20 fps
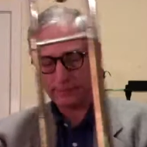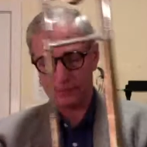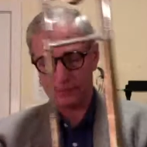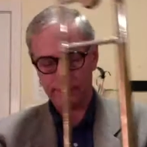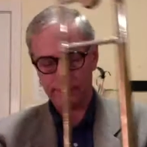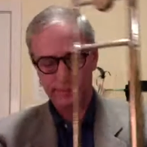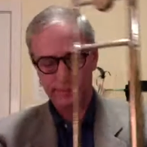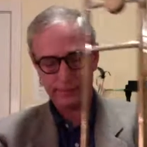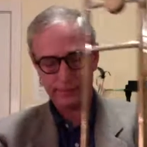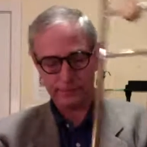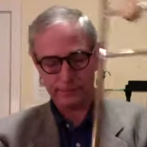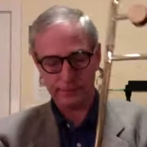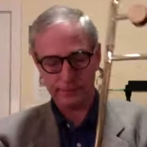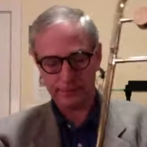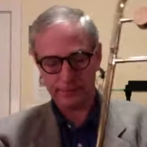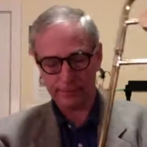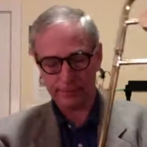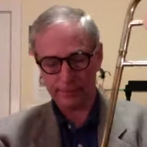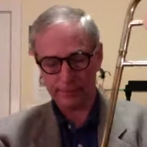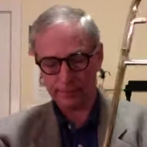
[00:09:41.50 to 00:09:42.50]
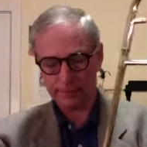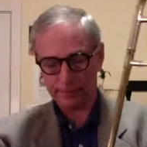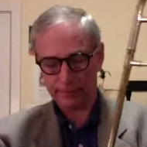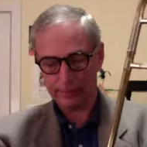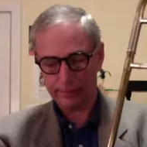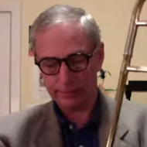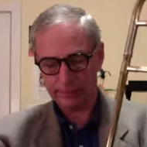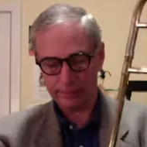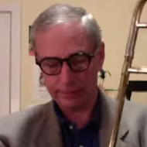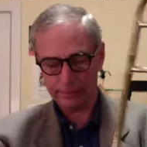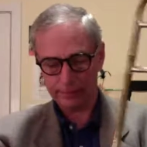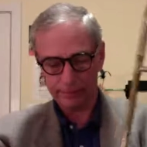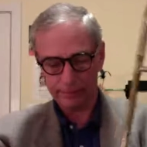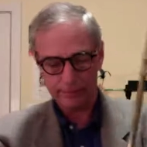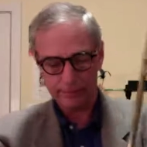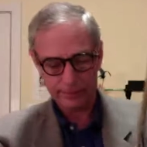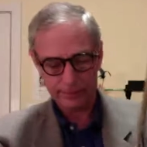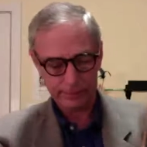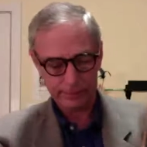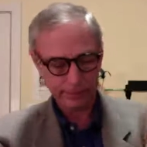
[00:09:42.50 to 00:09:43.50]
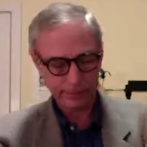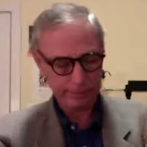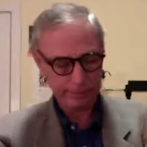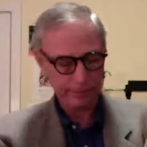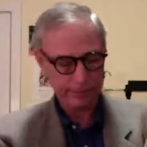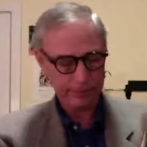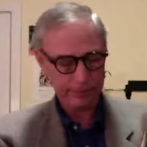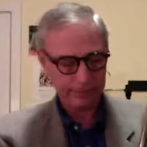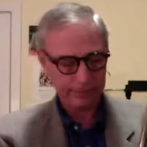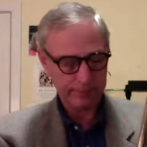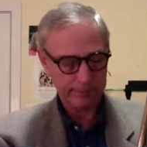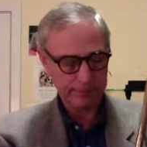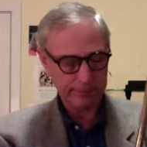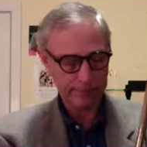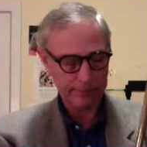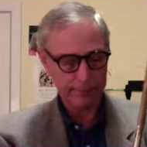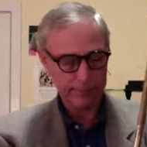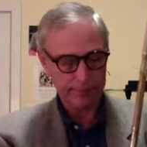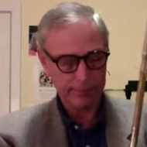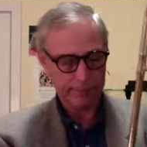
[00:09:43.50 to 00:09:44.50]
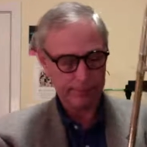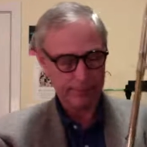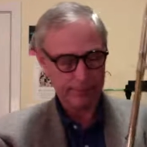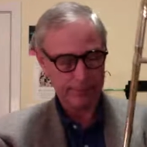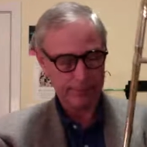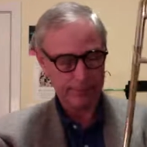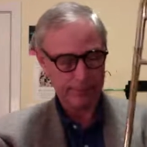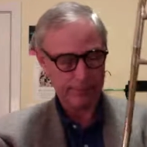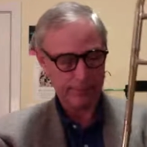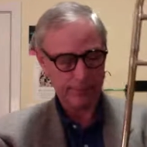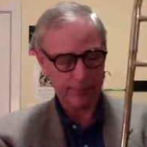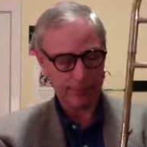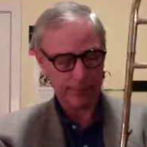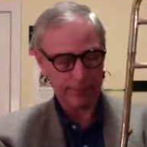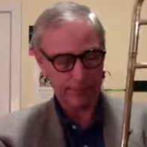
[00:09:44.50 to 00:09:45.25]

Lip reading: (no one is talking)